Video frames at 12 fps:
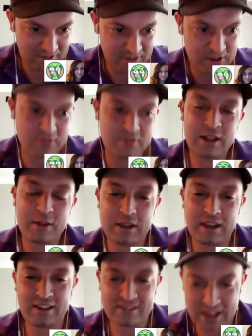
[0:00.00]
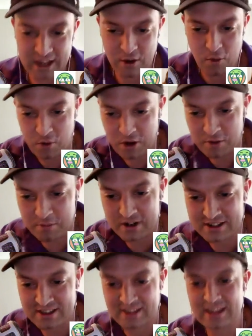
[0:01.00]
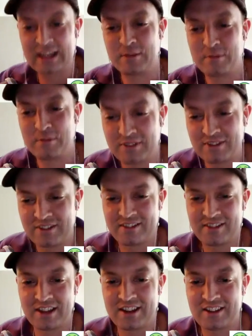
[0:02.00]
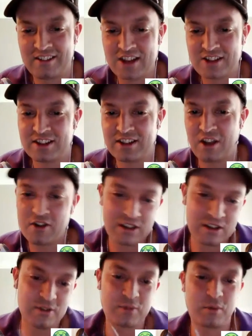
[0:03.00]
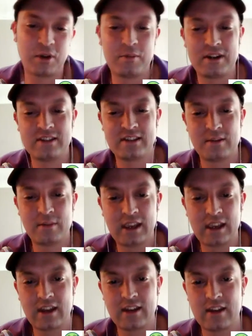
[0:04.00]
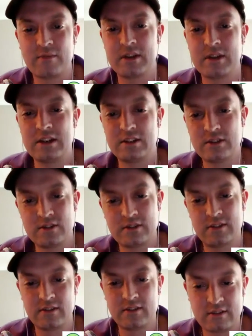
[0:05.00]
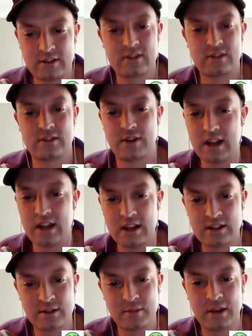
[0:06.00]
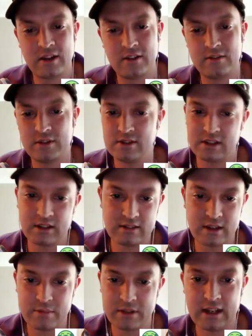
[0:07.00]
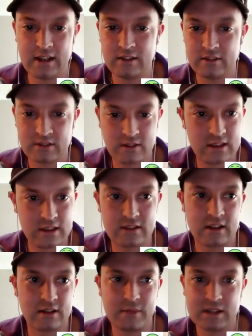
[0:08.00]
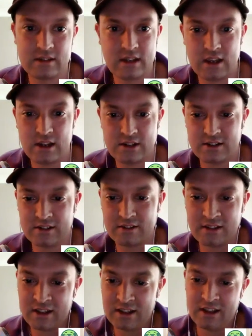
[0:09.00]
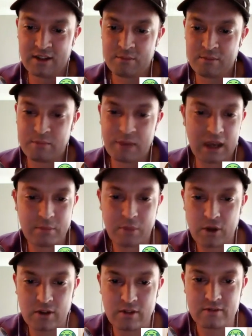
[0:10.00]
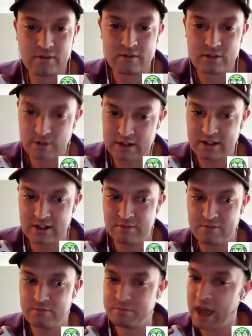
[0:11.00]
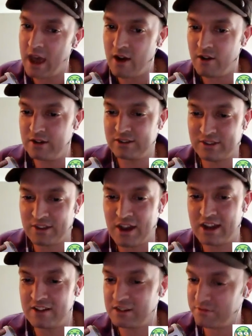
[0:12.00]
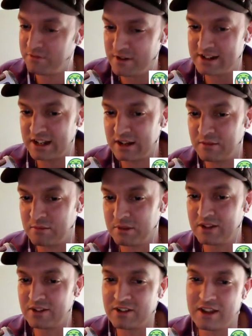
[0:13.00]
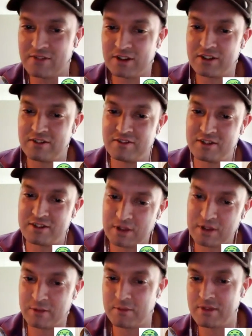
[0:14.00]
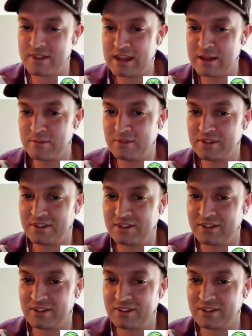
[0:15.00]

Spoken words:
developing, say, WordPress themes that actually only use WordPress in the back end, and we do just straight HTML using templating, so things like Mustache and Backbone to actually power a site on the front end, but not even develop themes